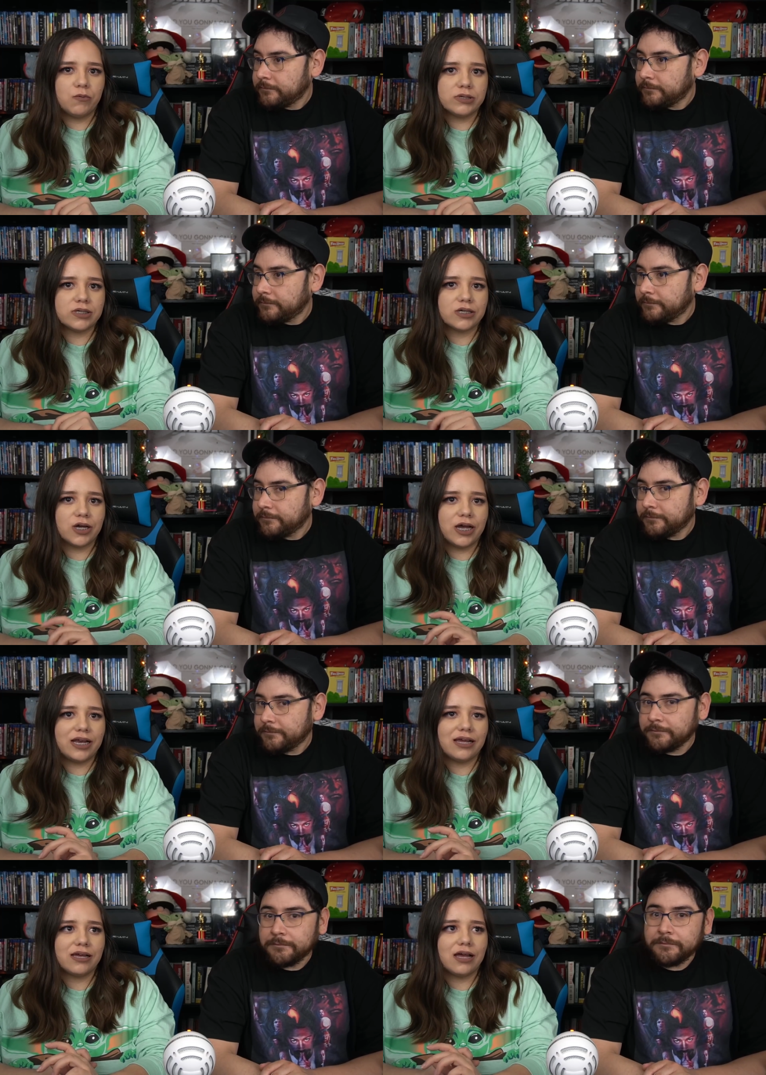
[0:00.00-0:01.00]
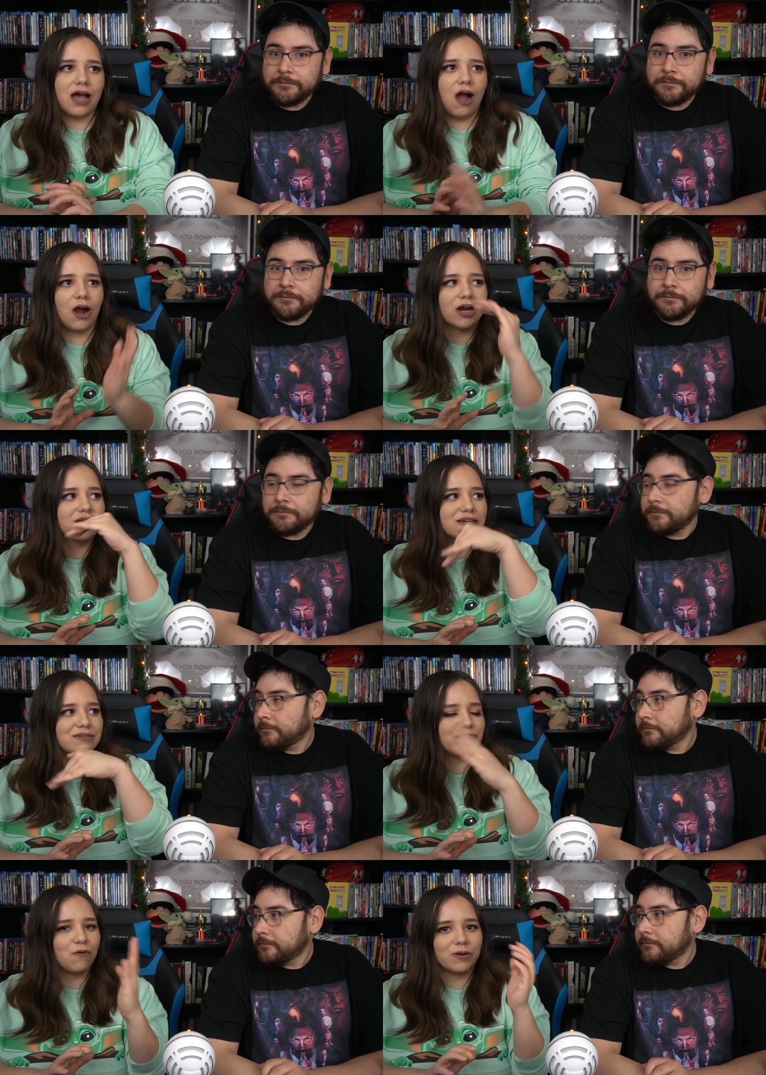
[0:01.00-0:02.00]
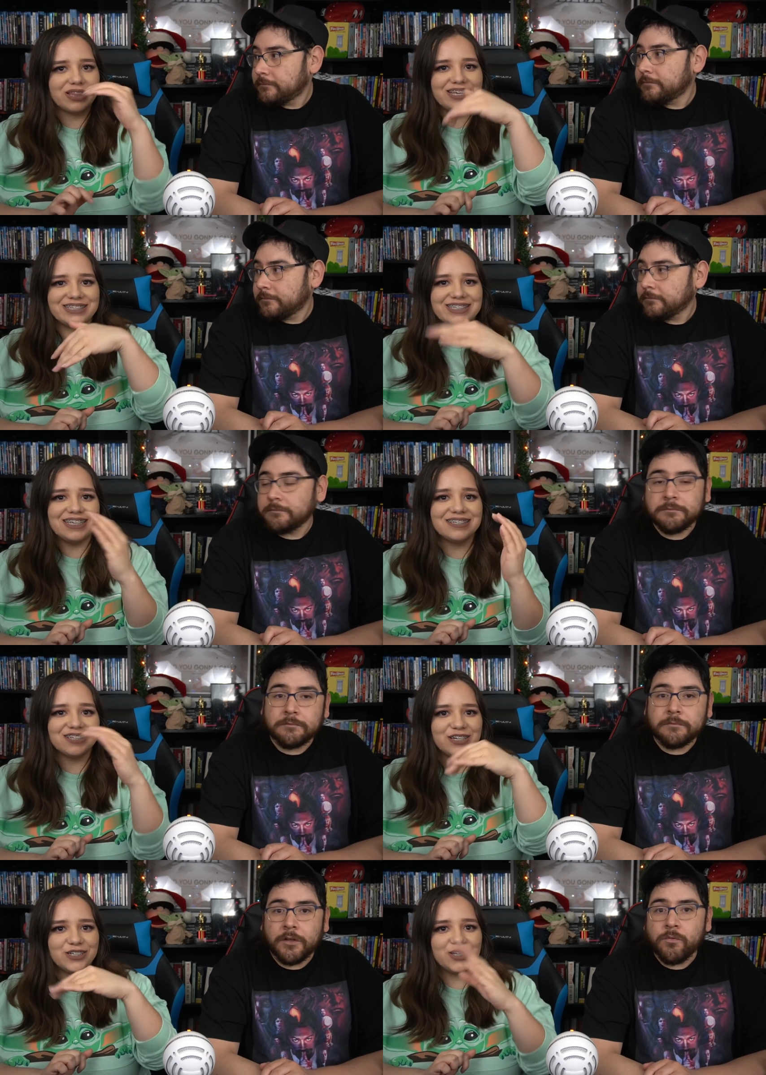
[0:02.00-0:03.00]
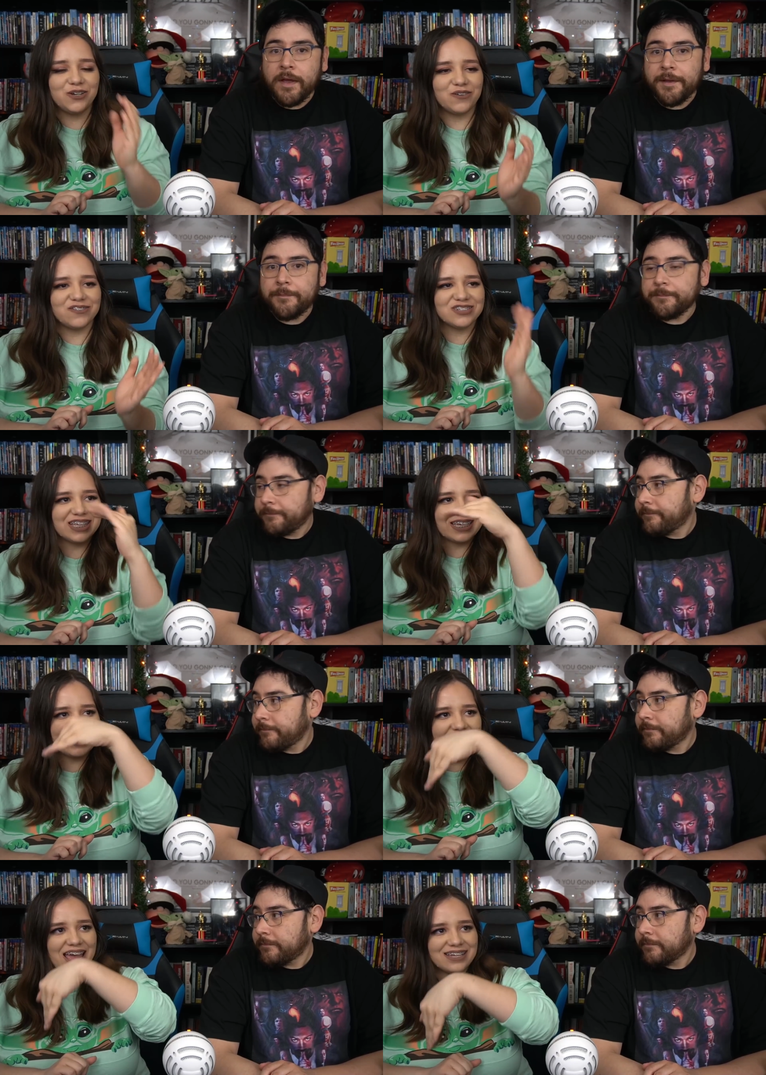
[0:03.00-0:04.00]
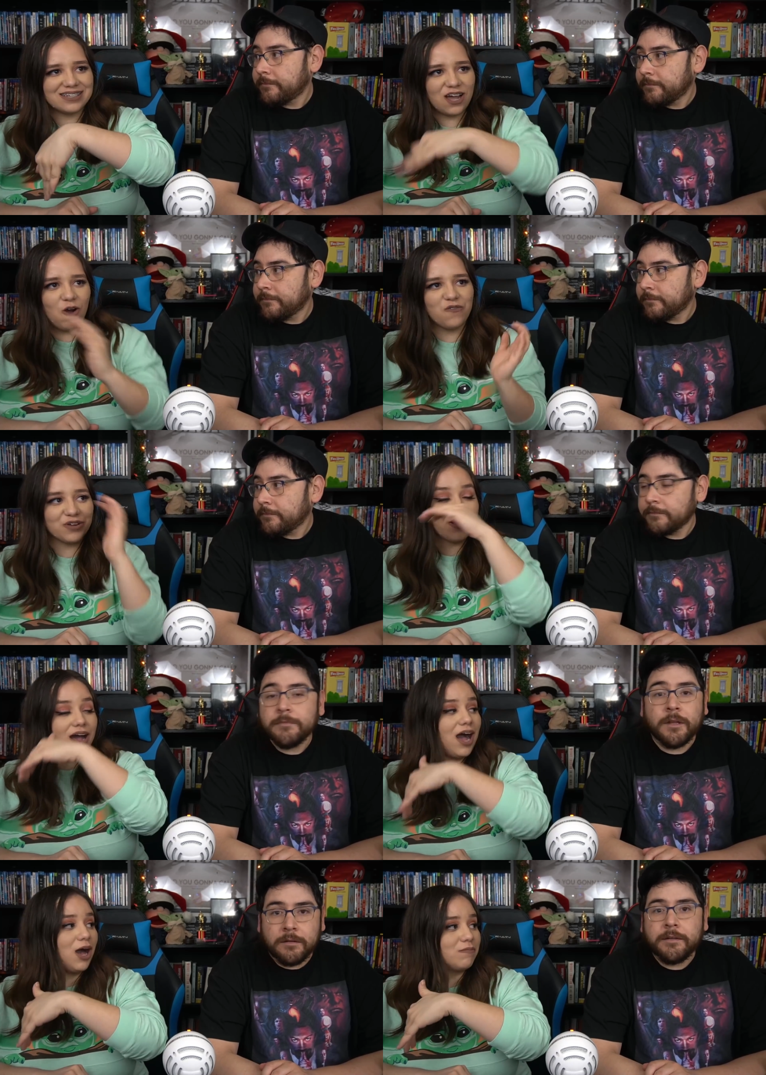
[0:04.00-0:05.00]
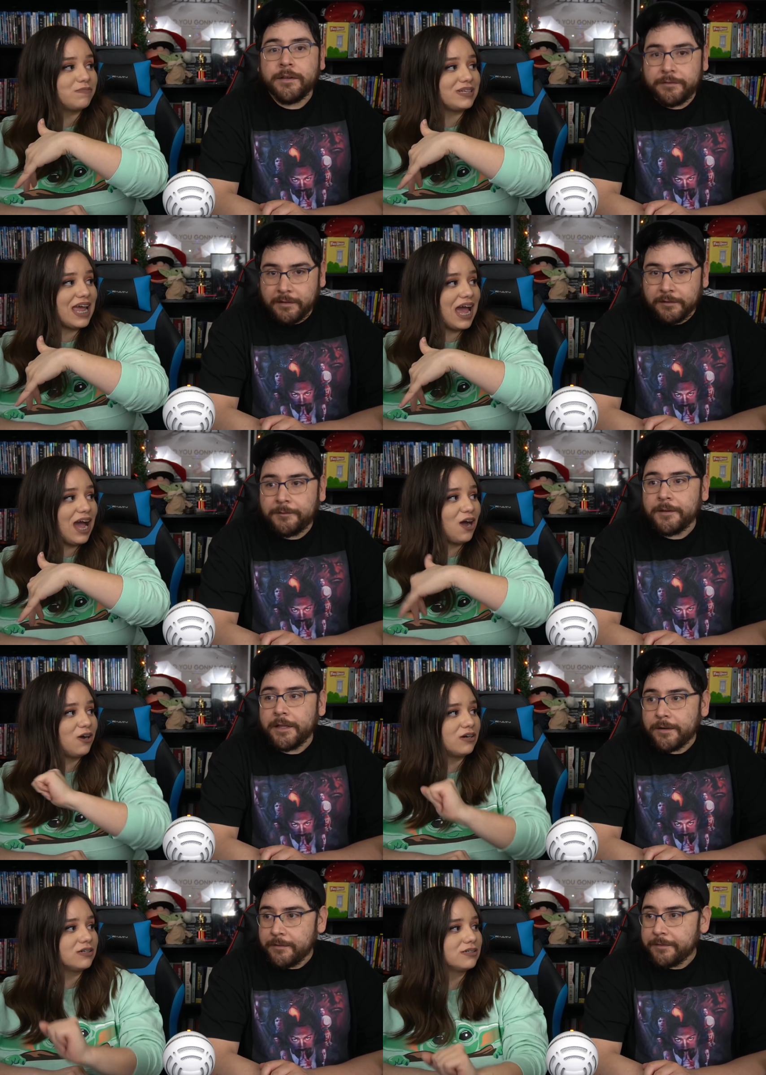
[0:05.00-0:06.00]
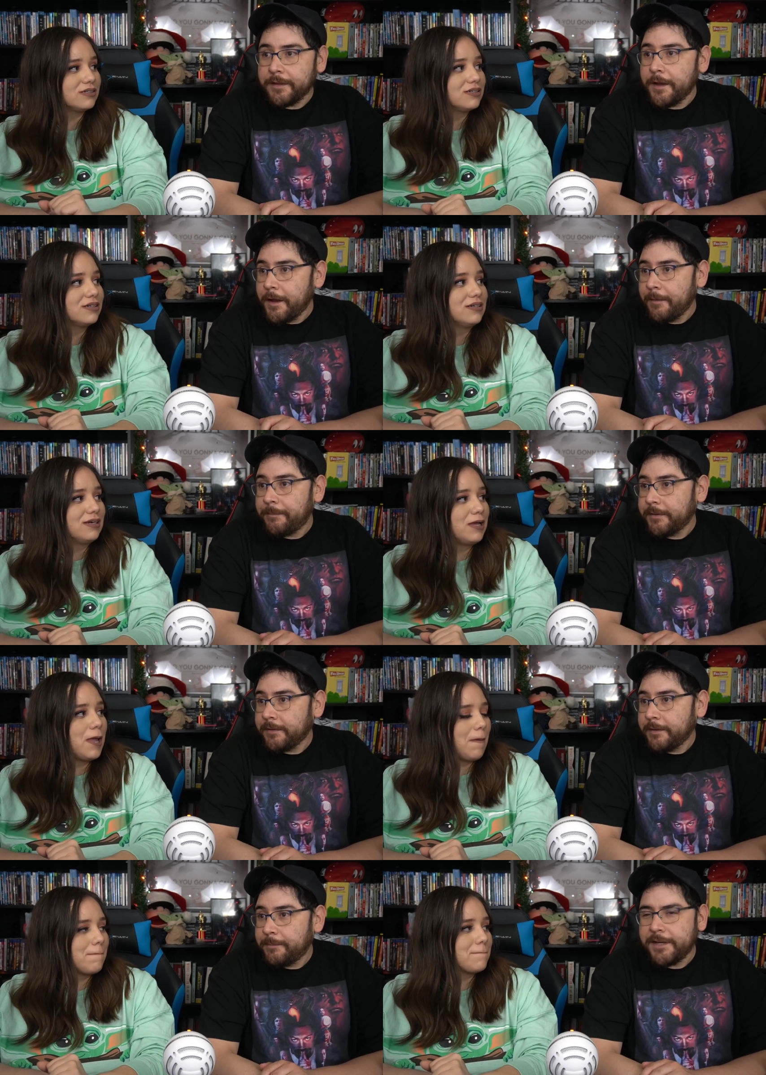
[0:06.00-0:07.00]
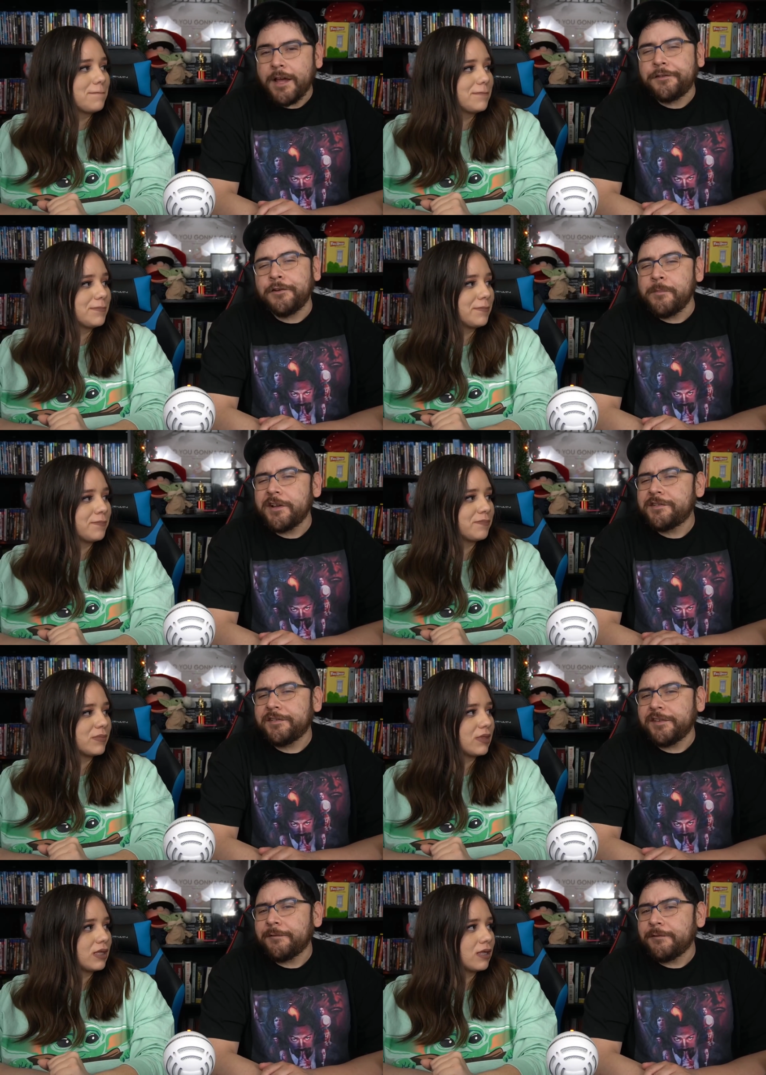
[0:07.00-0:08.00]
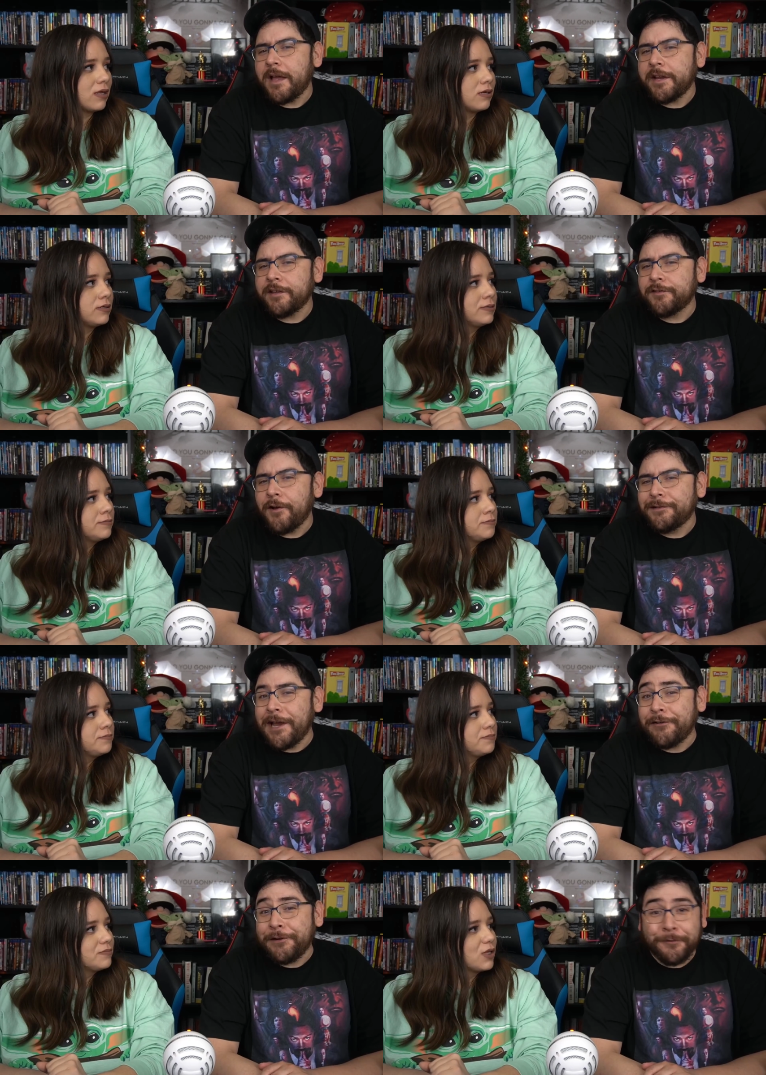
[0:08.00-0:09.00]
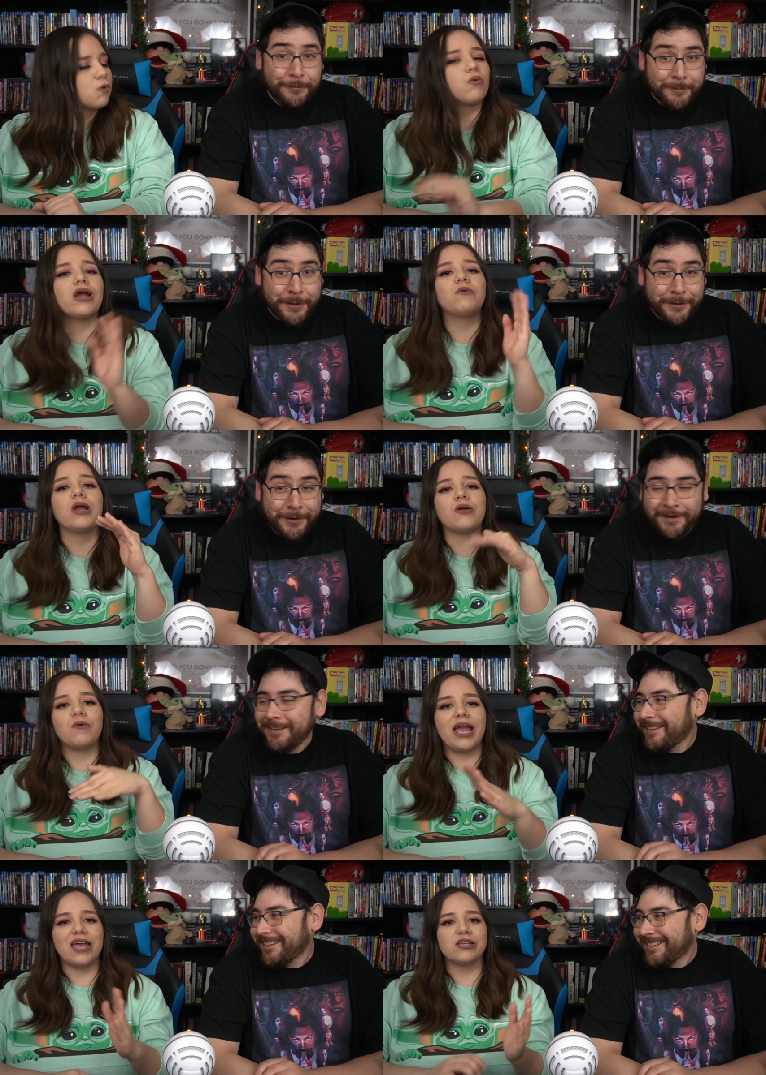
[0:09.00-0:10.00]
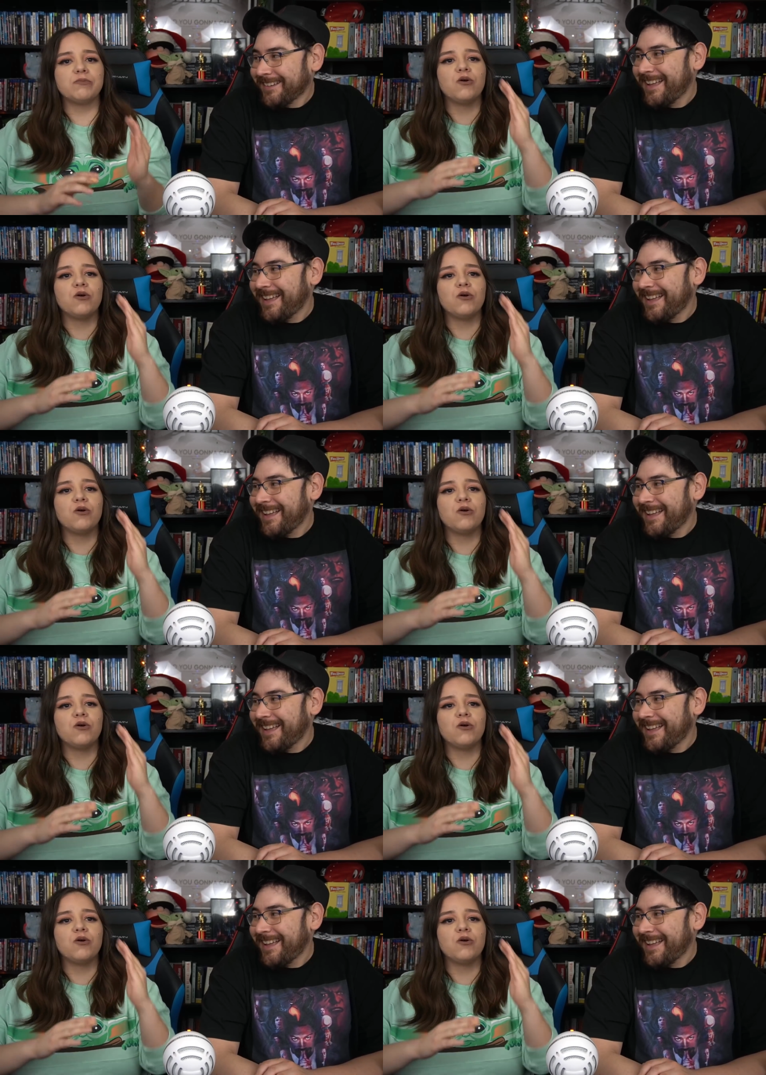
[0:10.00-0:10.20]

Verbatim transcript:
Speaker 1: it was a good arc for this season too. Right. It was like that over the hump. It now. does feel like
Speaker 2: over the hump, but not so much as if like it's all downhill from right, Right, right,
Speaker 1: right. It's